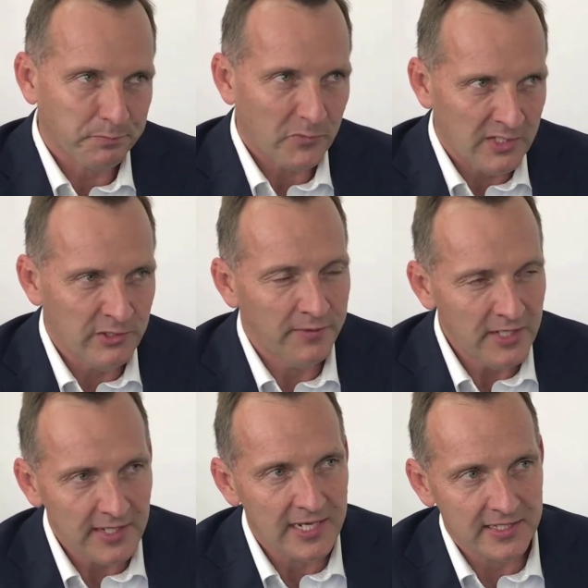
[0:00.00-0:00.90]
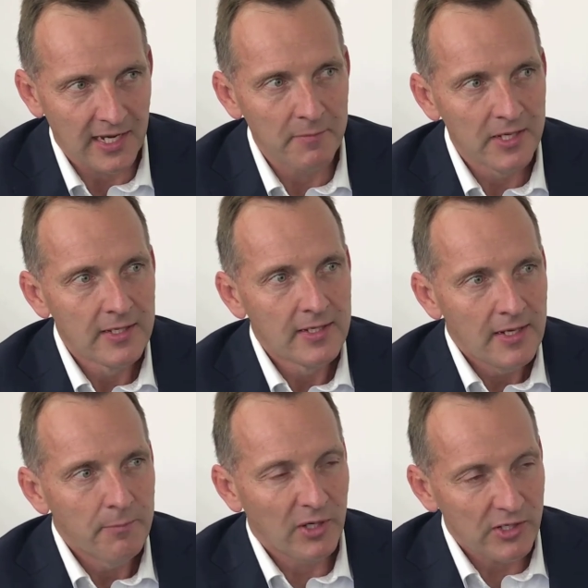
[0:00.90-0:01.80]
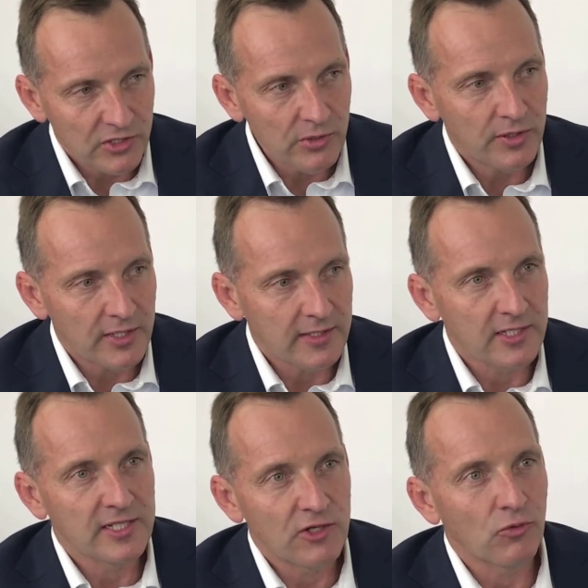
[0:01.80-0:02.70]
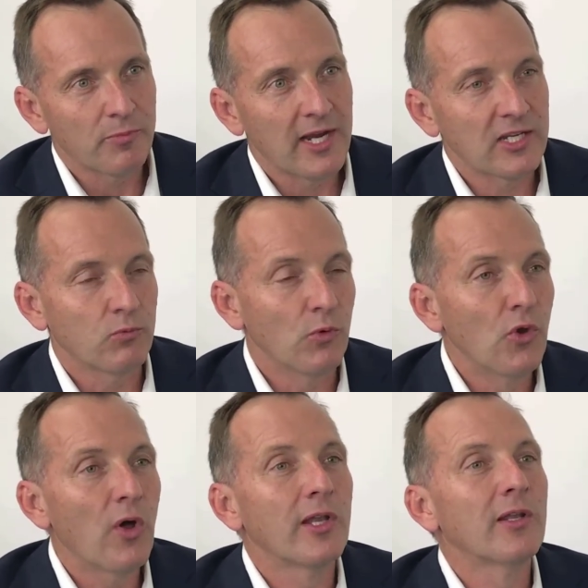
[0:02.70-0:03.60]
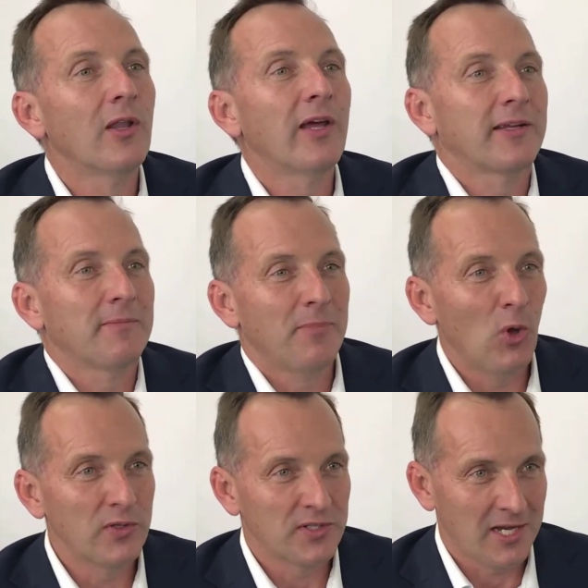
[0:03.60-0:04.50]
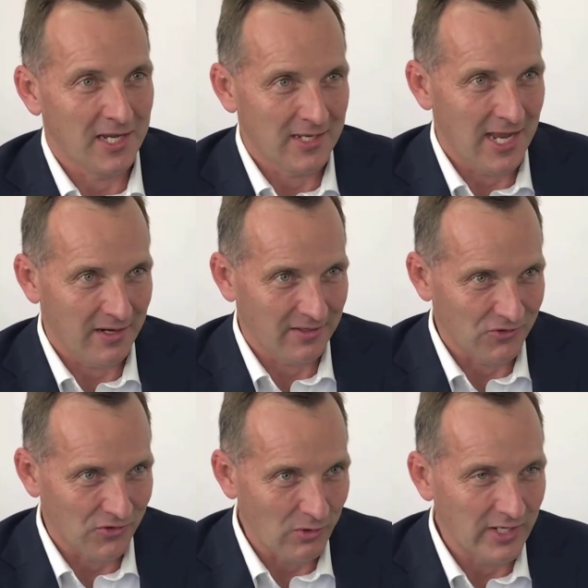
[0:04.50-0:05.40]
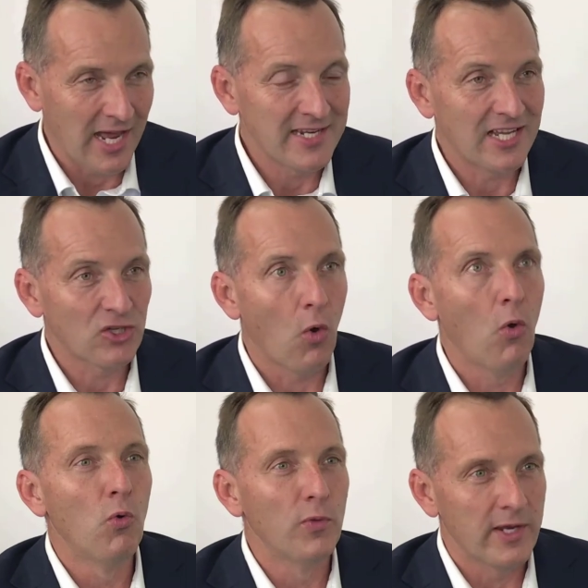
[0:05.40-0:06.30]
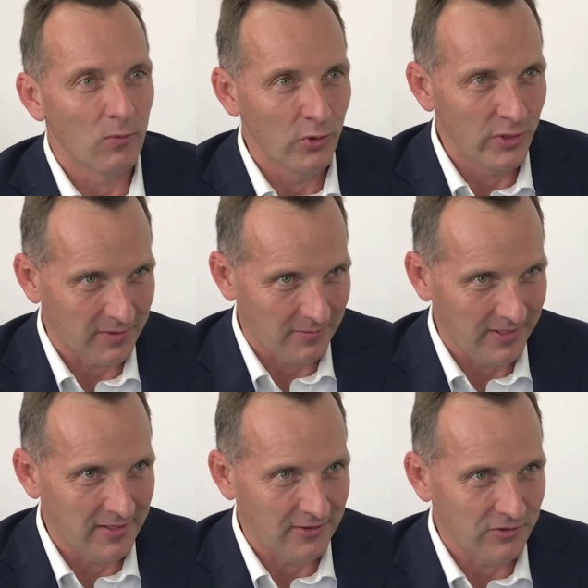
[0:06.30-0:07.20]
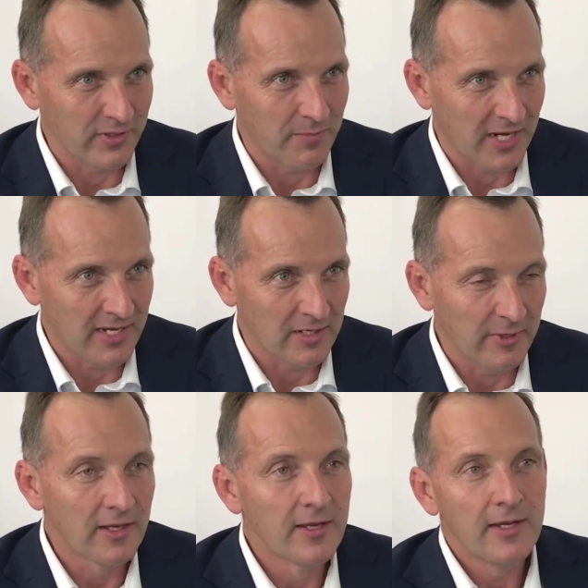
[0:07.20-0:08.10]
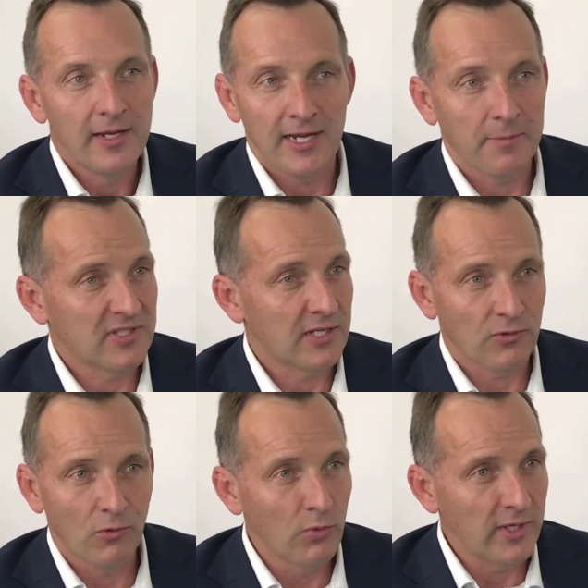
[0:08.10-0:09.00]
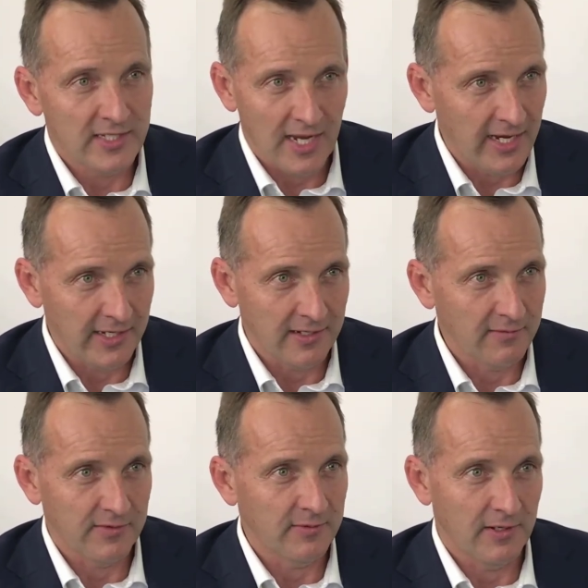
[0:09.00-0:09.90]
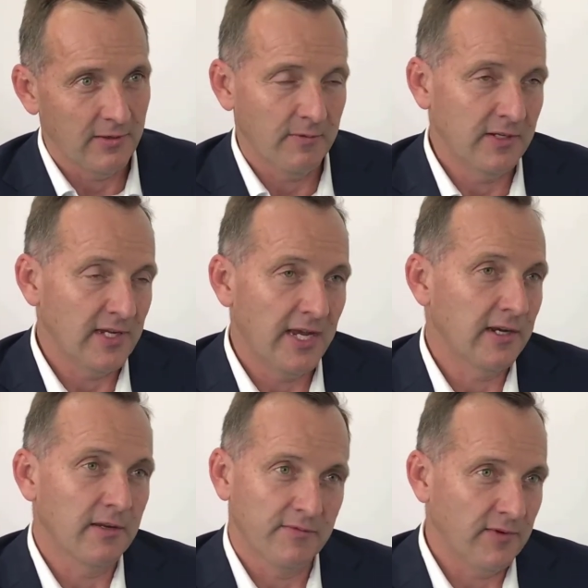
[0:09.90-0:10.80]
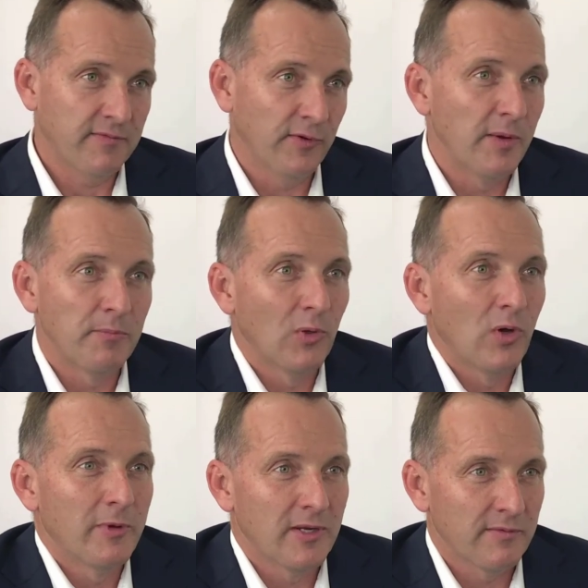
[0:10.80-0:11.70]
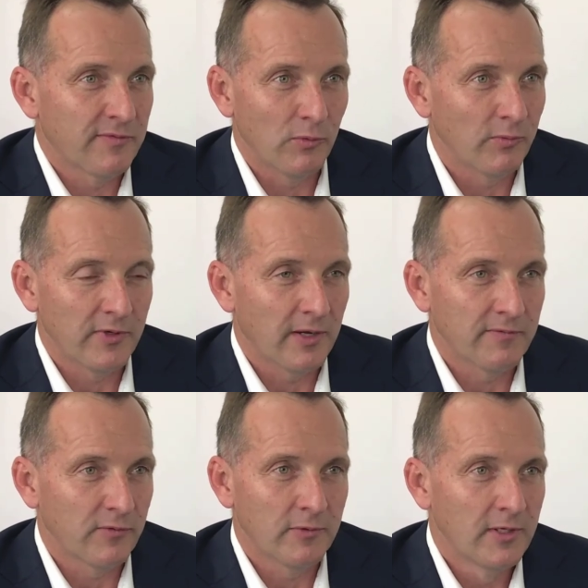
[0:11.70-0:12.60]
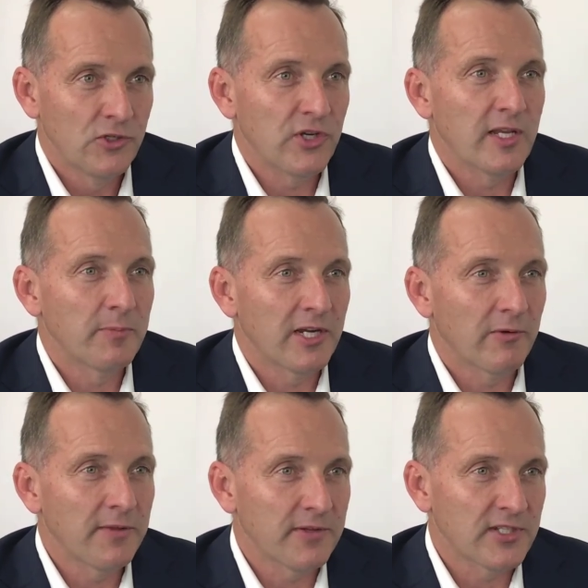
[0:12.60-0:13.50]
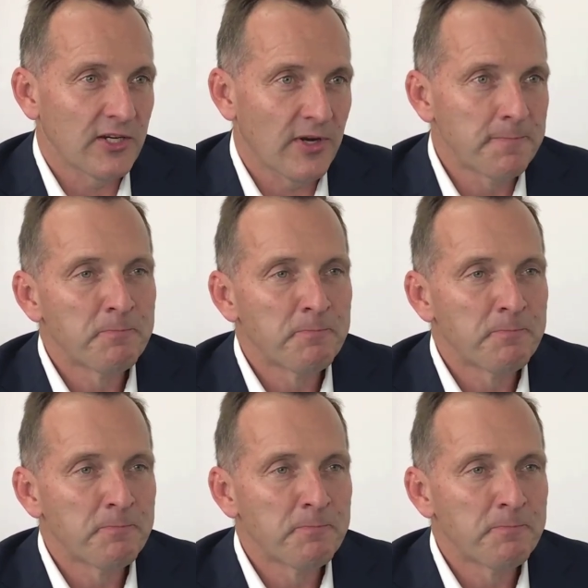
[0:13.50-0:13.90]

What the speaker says: So I think that's but I do think that central banks will not like bonds getting out of control. It undoes all their work during the pandemic. It upsets all their targeting of, you know, in targeting of full employment and full, you know, full GDP growth, etc.